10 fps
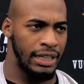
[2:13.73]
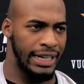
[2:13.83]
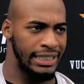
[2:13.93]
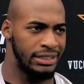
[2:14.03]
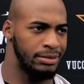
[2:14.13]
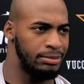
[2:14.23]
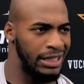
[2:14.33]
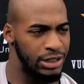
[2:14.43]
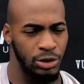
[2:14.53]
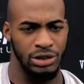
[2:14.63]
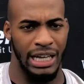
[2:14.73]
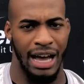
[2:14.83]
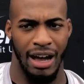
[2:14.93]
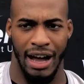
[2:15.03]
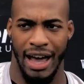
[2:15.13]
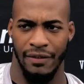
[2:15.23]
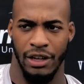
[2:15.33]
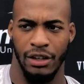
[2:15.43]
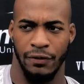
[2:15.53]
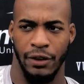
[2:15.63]
I guess by Tuesday I, I have a
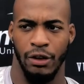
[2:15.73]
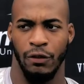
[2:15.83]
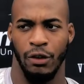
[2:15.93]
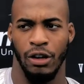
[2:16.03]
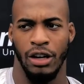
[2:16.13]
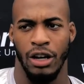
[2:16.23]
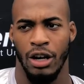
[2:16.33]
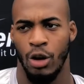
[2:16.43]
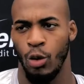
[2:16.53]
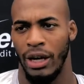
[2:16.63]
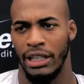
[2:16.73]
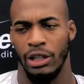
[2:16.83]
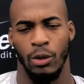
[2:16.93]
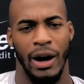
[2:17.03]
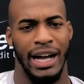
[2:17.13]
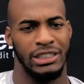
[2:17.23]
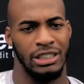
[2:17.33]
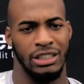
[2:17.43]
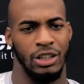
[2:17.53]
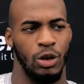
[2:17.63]
good feel for who I need to watch
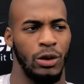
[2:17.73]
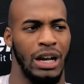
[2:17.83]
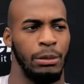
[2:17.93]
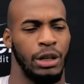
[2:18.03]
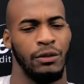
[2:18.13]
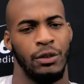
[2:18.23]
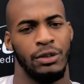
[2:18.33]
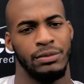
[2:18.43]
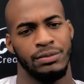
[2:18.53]
and you know what I'm looking for